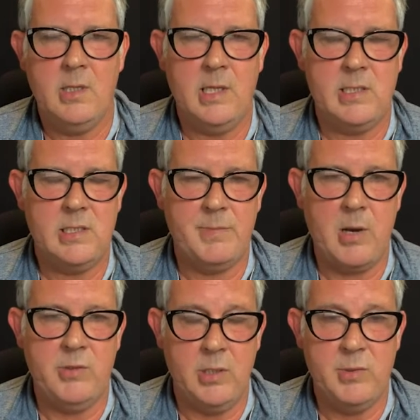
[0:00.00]
It's
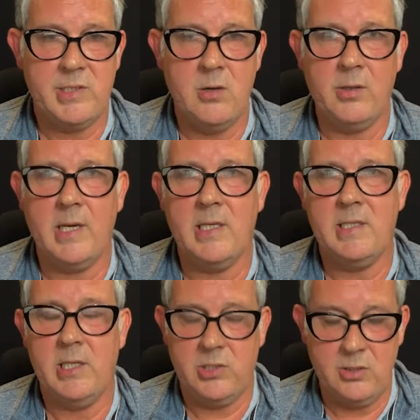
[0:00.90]
about you as an
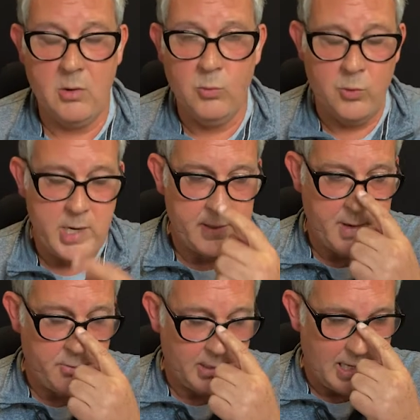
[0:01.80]
organisation not worrying
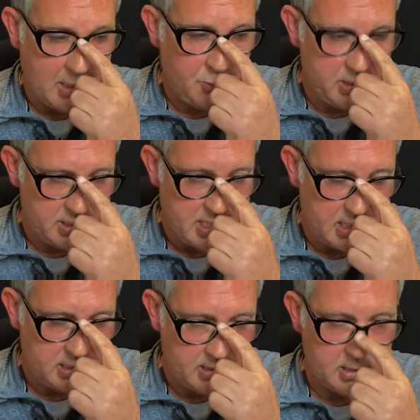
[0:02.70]
about the language
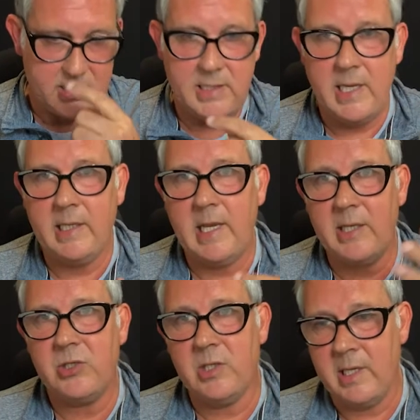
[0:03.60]
sets and saying,
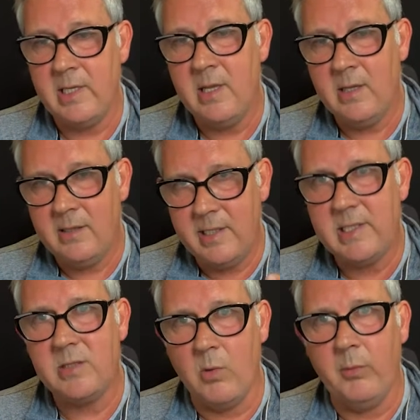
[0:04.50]
actually,
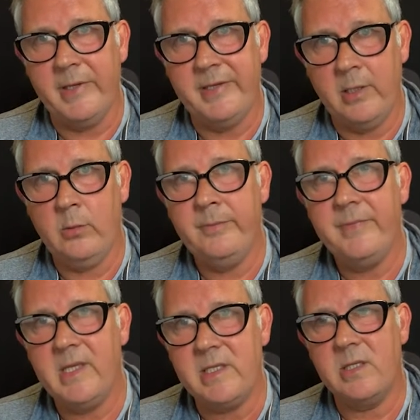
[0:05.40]
this is what we do,
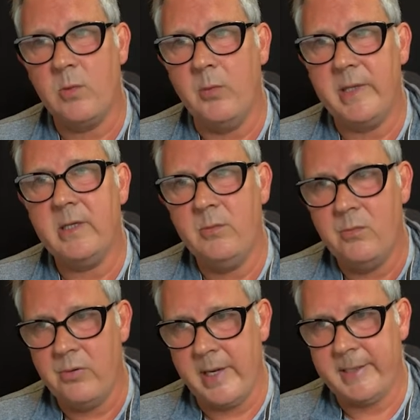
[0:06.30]
this is what we can
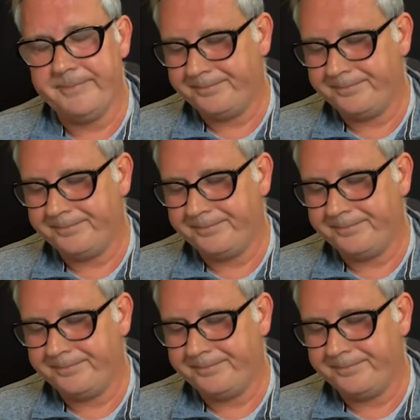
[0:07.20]
bring.